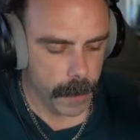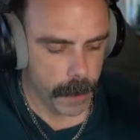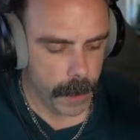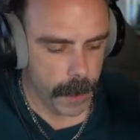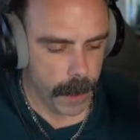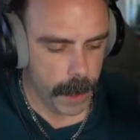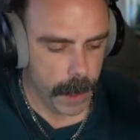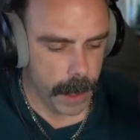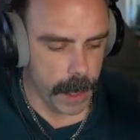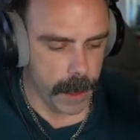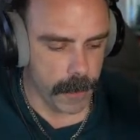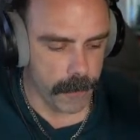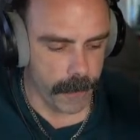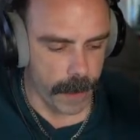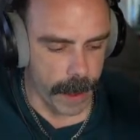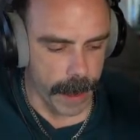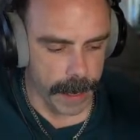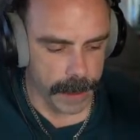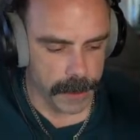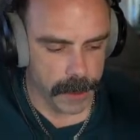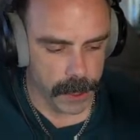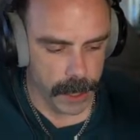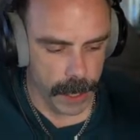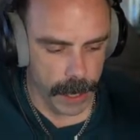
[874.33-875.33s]
if
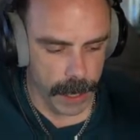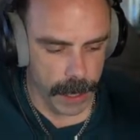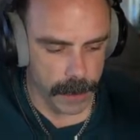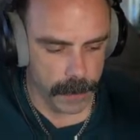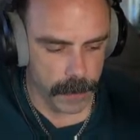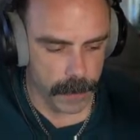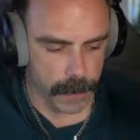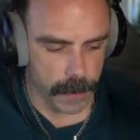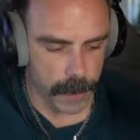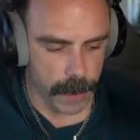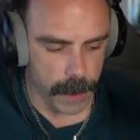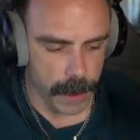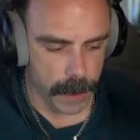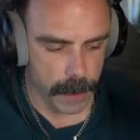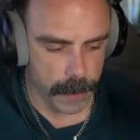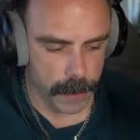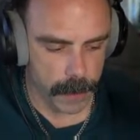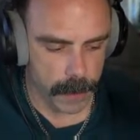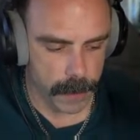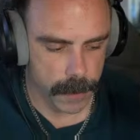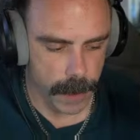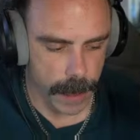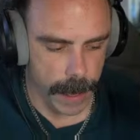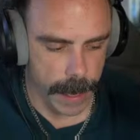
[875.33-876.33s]
I change
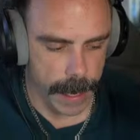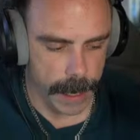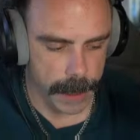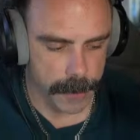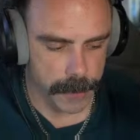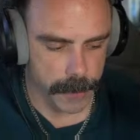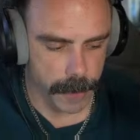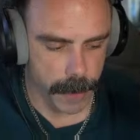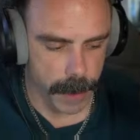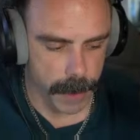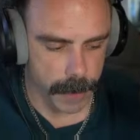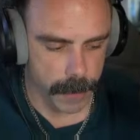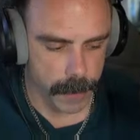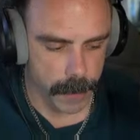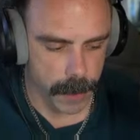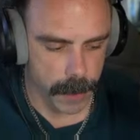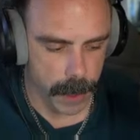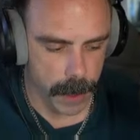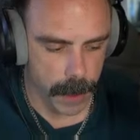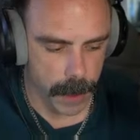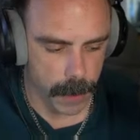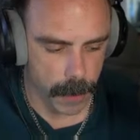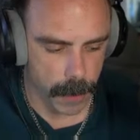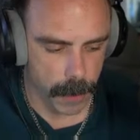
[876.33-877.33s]
this address
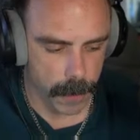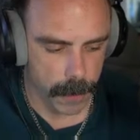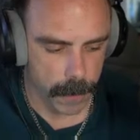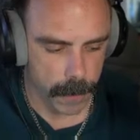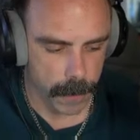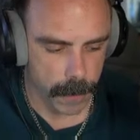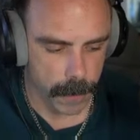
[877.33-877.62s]
here,